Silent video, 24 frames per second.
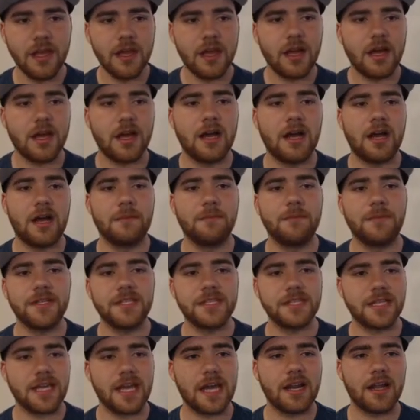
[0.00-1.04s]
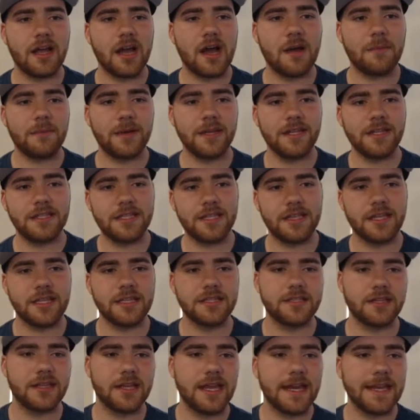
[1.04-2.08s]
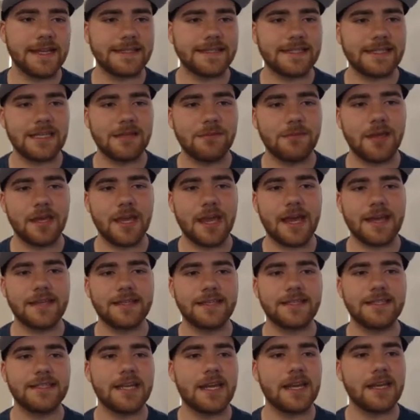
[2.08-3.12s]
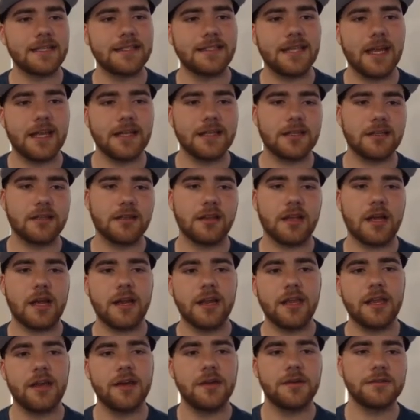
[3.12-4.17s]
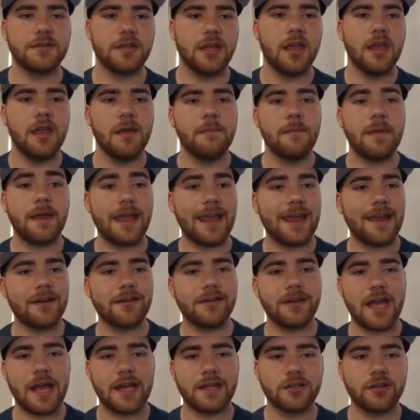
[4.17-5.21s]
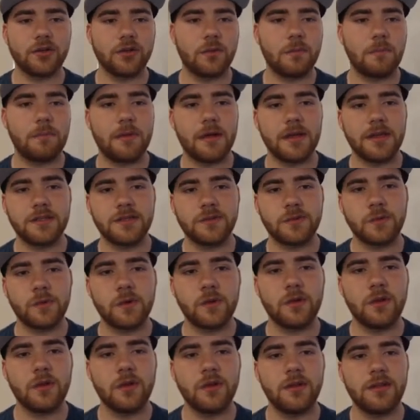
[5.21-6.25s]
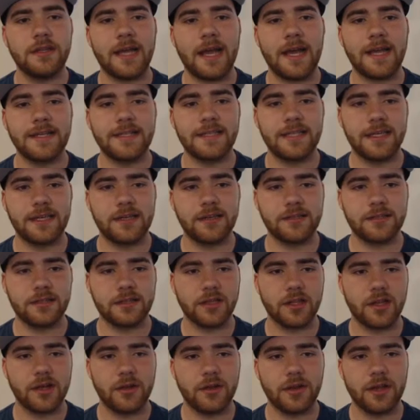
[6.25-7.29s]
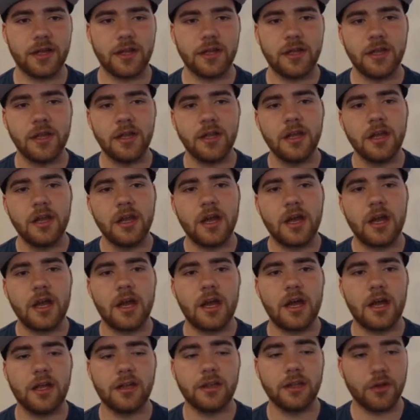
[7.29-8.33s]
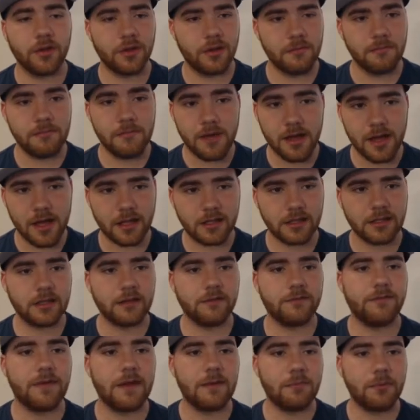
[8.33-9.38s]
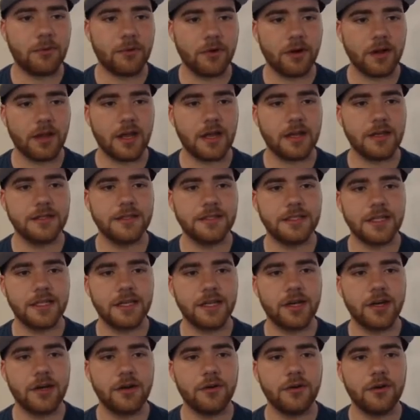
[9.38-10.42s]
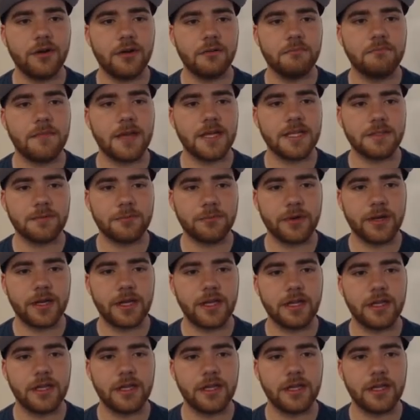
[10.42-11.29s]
But just kind of hopping into things, looking at his team, he has a Genesect, Latios, Mega Aerodactyl, Buzzwole, Ninetales, Alola Muck, Vaporeon, Ditto, Mesprit,